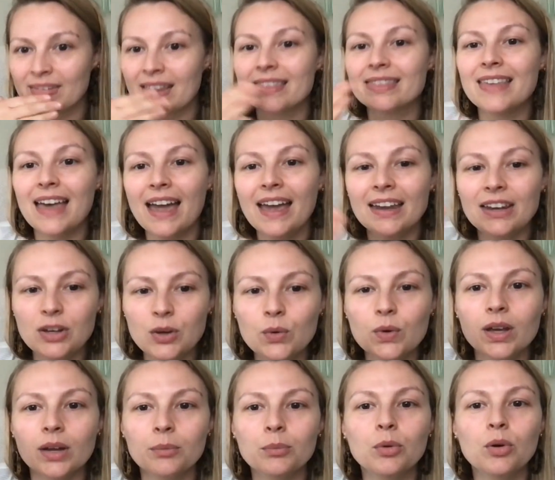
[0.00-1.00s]
then you
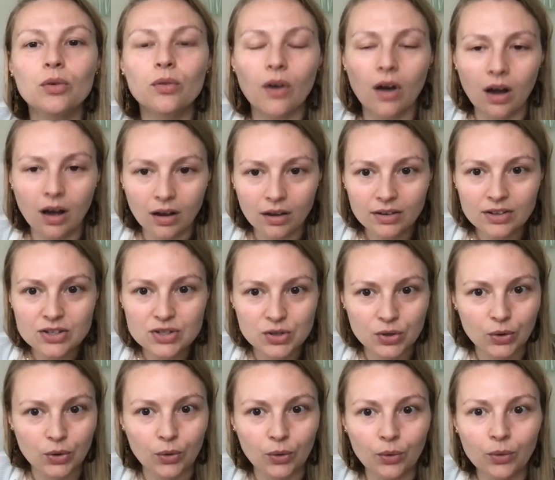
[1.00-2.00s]
can move on
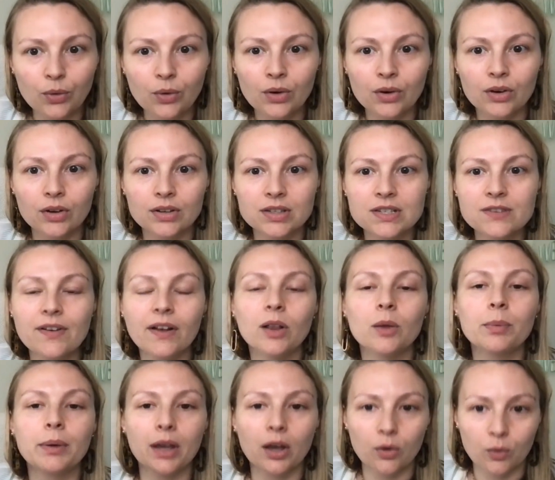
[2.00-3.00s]
to
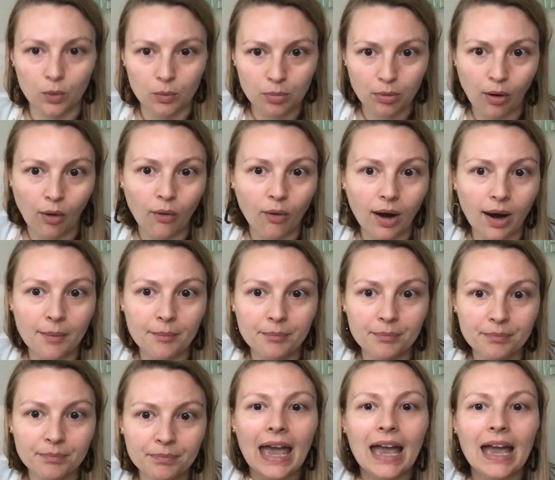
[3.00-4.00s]
developing a group program.
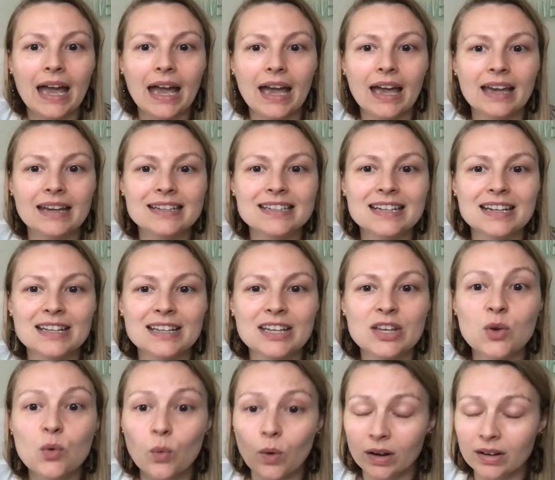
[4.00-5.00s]
And
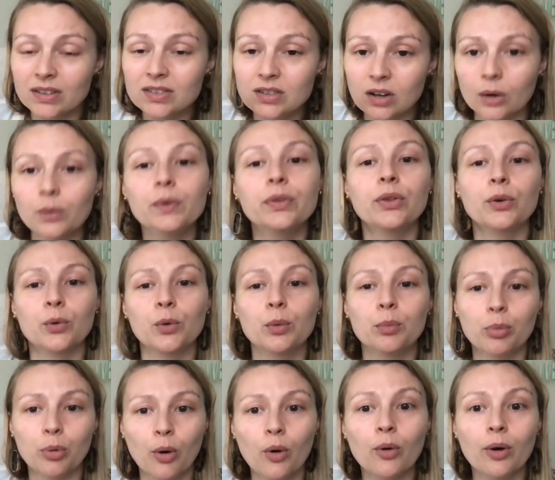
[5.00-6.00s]
you want to start with the group
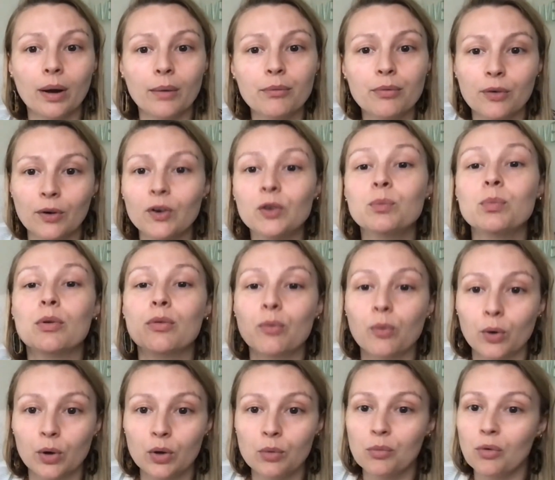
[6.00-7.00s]
program first
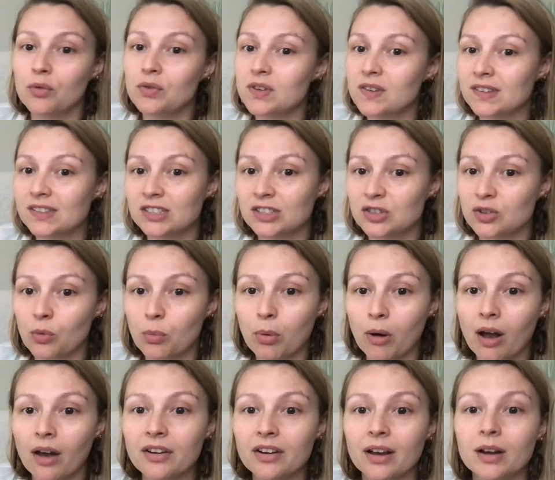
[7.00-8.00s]
before you move to the digital
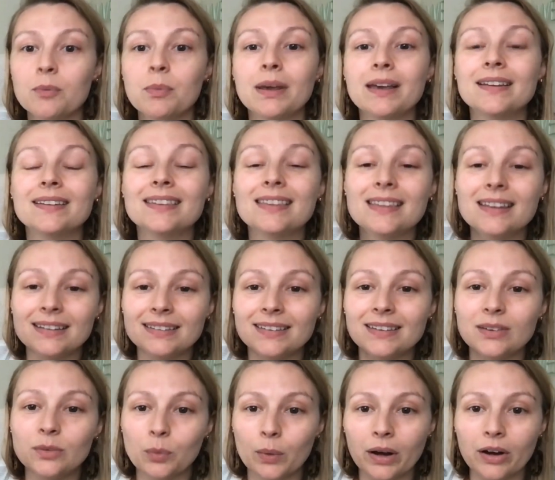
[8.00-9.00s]
product, because this
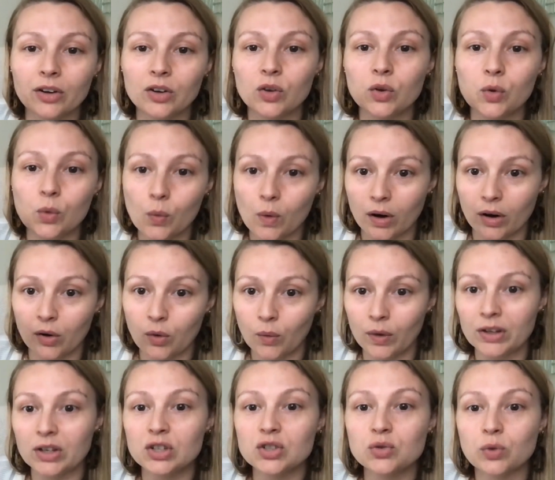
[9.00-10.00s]
is where you are
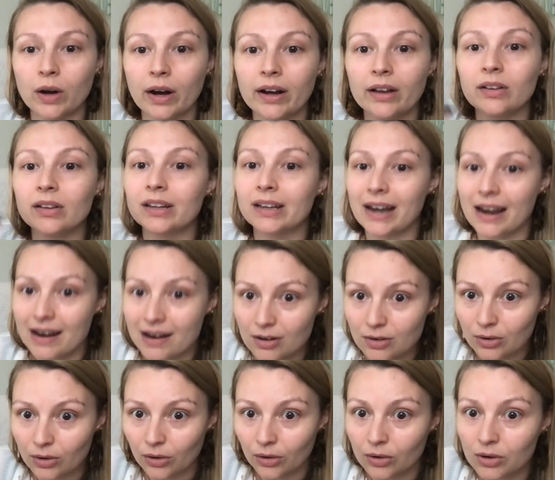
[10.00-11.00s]
going to trial and
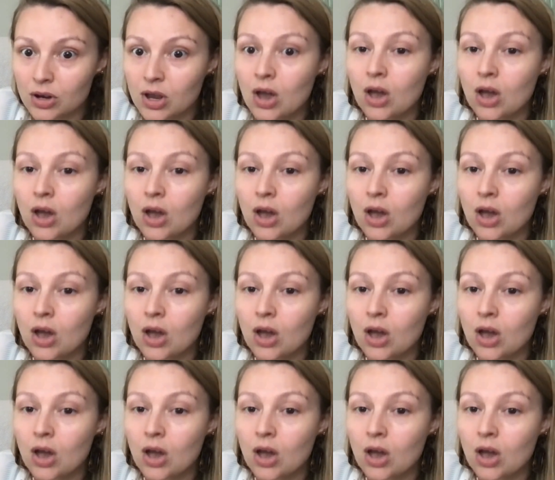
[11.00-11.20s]
error